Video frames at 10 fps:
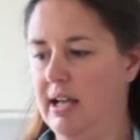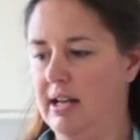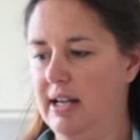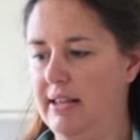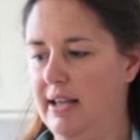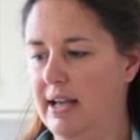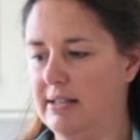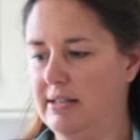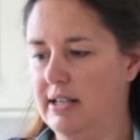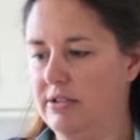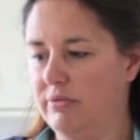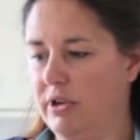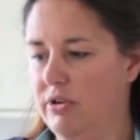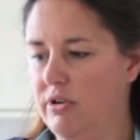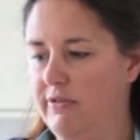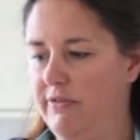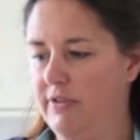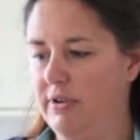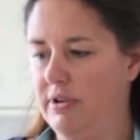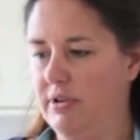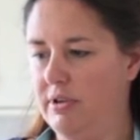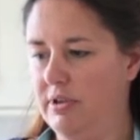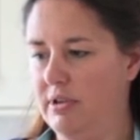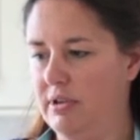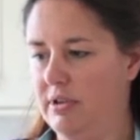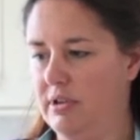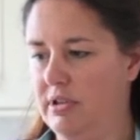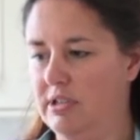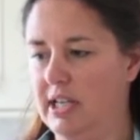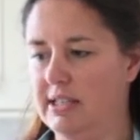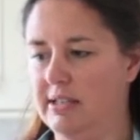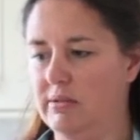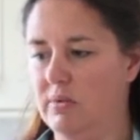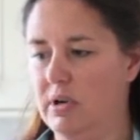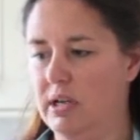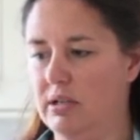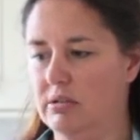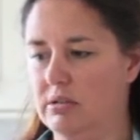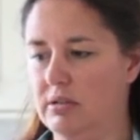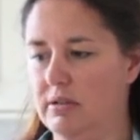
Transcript: and let the excess run off. It takes a little while.